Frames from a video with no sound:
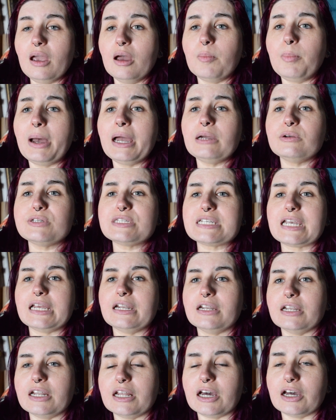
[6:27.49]
Her pale
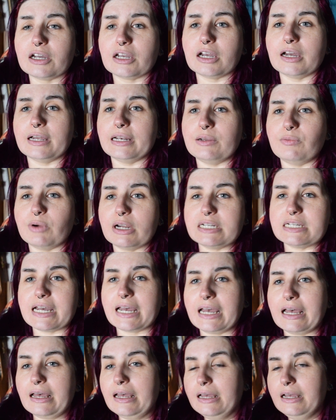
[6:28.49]
skin and her curly red
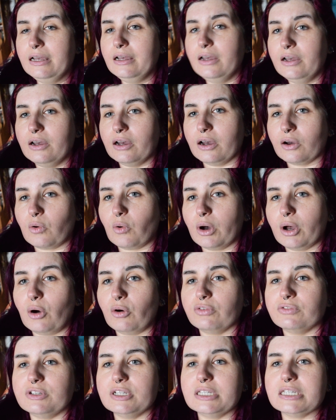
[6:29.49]
hair are quite
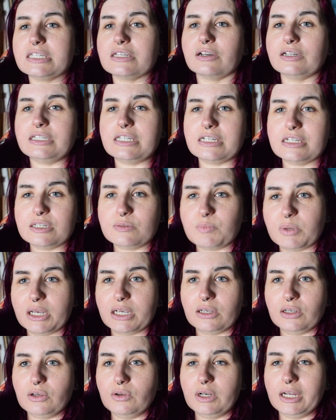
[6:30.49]
often cited as
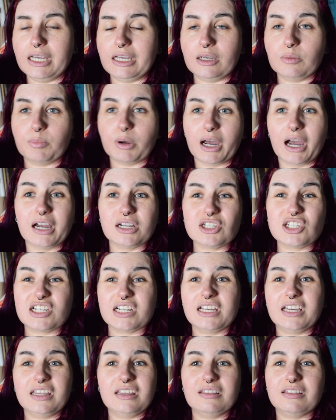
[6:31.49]
being unique, but
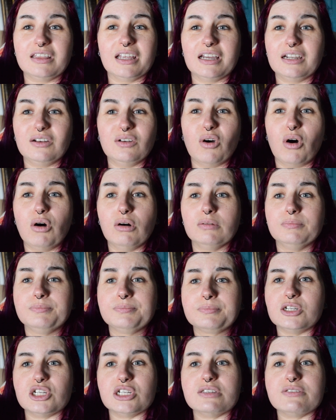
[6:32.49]
actually they're not.
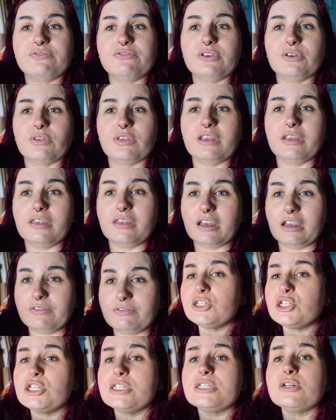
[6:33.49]
She's a filthy thief.
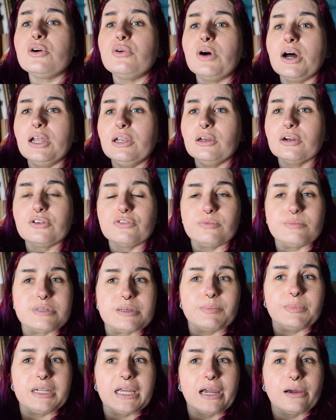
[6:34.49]
She stole her look from
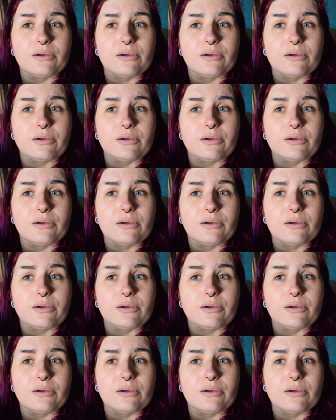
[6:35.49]
somebody